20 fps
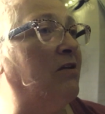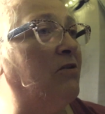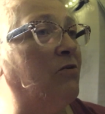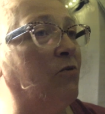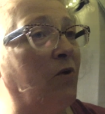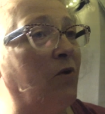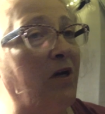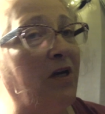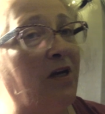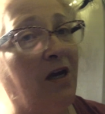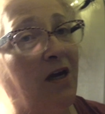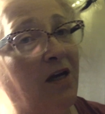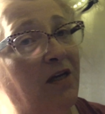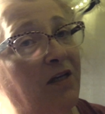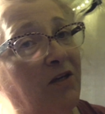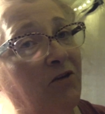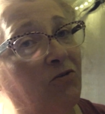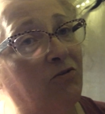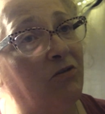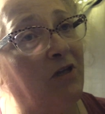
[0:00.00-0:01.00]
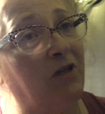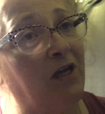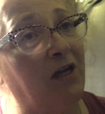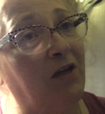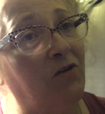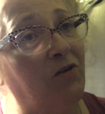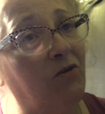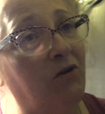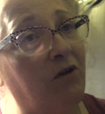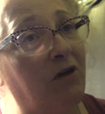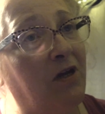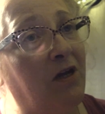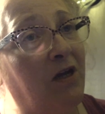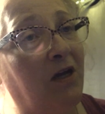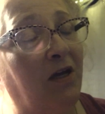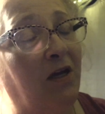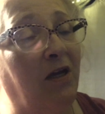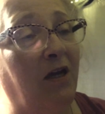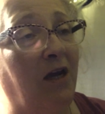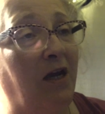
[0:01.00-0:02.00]
29 years later,
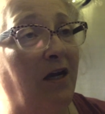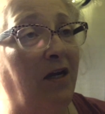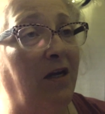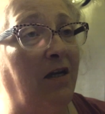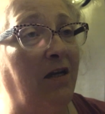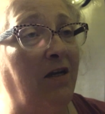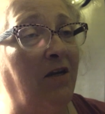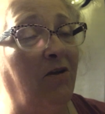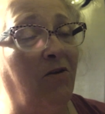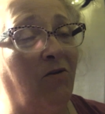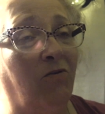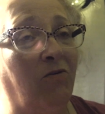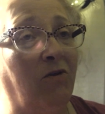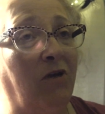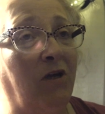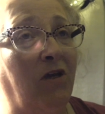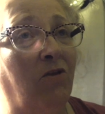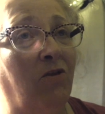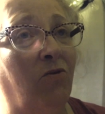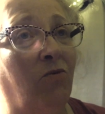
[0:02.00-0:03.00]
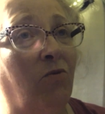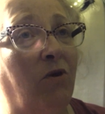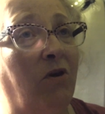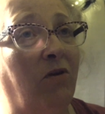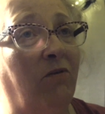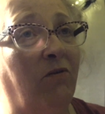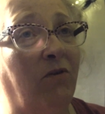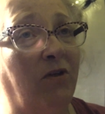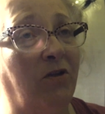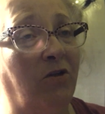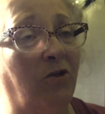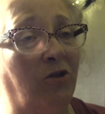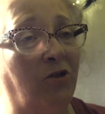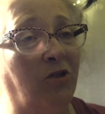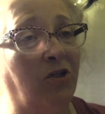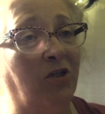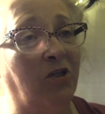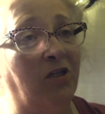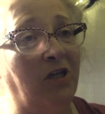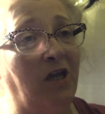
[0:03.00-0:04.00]
and you know, neither one of us looks
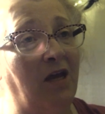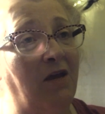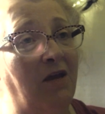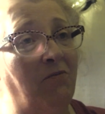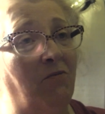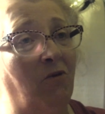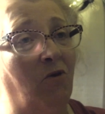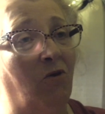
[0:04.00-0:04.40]
the same,